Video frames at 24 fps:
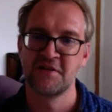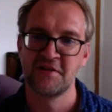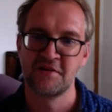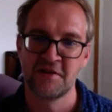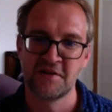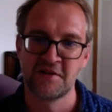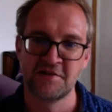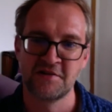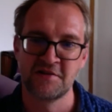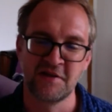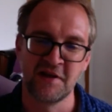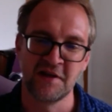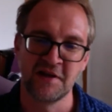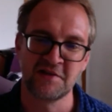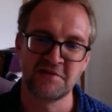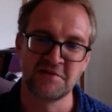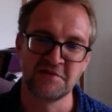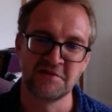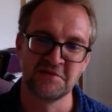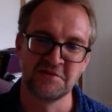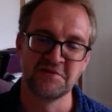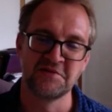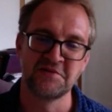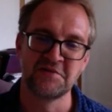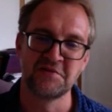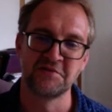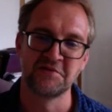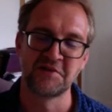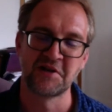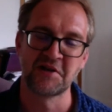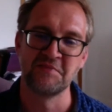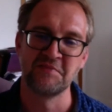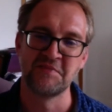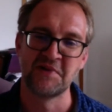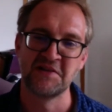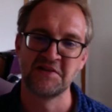that you'd like to
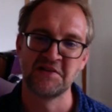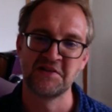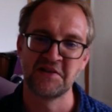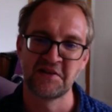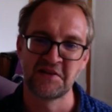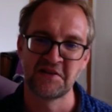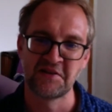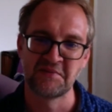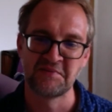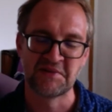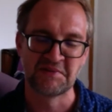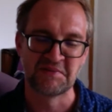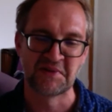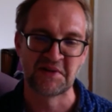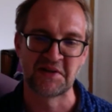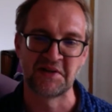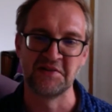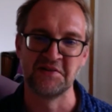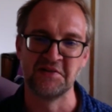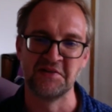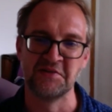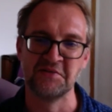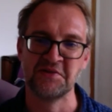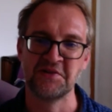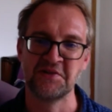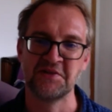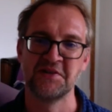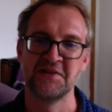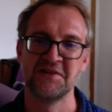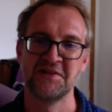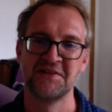recommend that people can use?